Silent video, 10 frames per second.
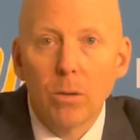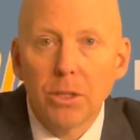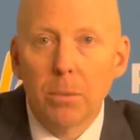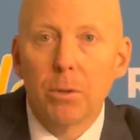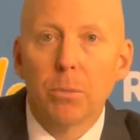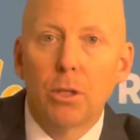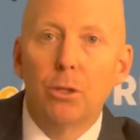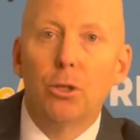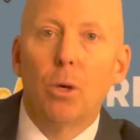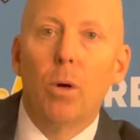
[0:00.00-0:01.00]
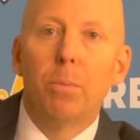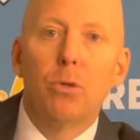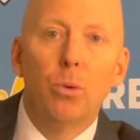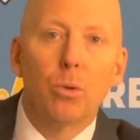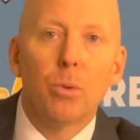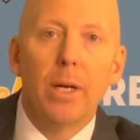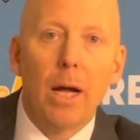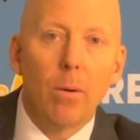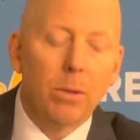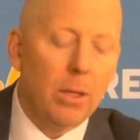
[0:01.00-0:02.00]
Symptoms could show up 2-3
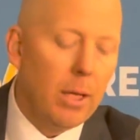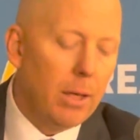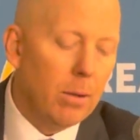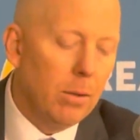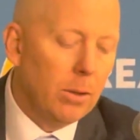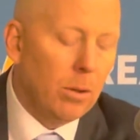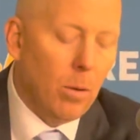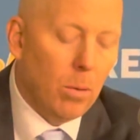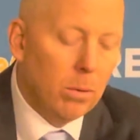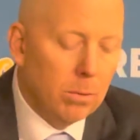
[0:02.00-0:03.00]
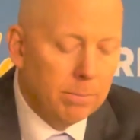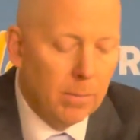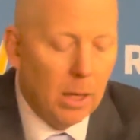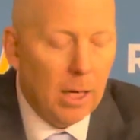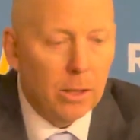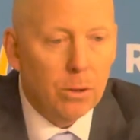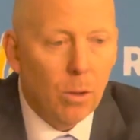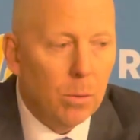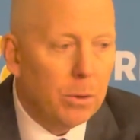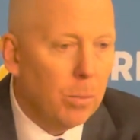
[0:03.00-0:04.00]
hours later, so I just thought
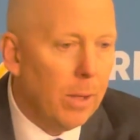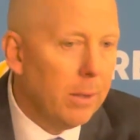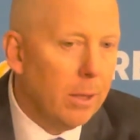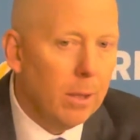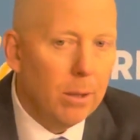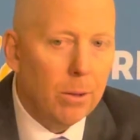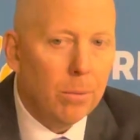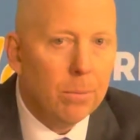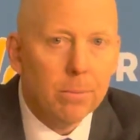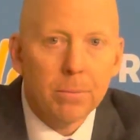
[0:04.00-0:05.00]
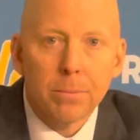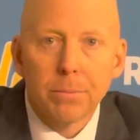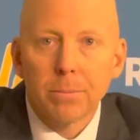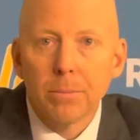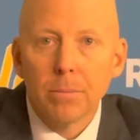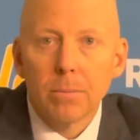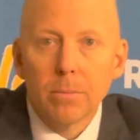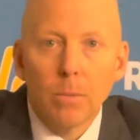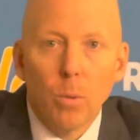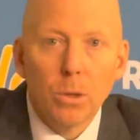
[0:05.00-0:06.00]
it was the right thing to do.
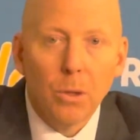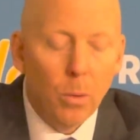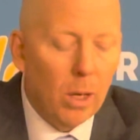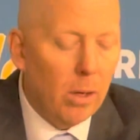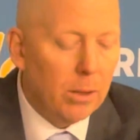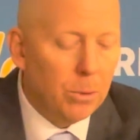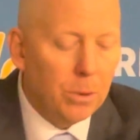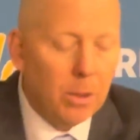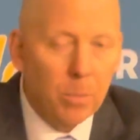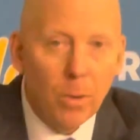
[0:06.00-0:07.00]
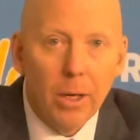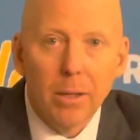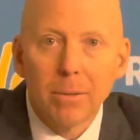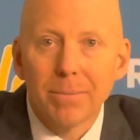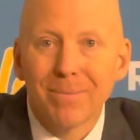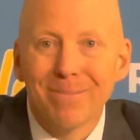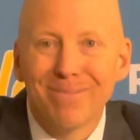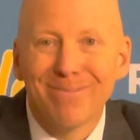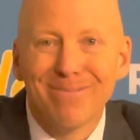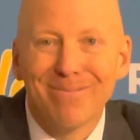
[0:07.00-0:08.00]
Once in a while, I do something
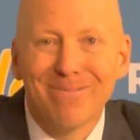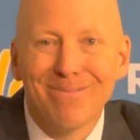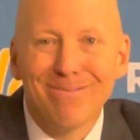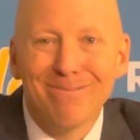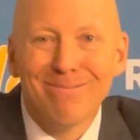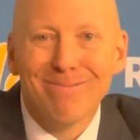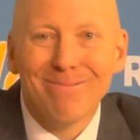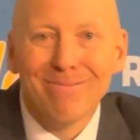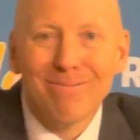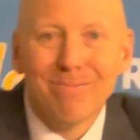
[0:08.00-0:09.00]
right.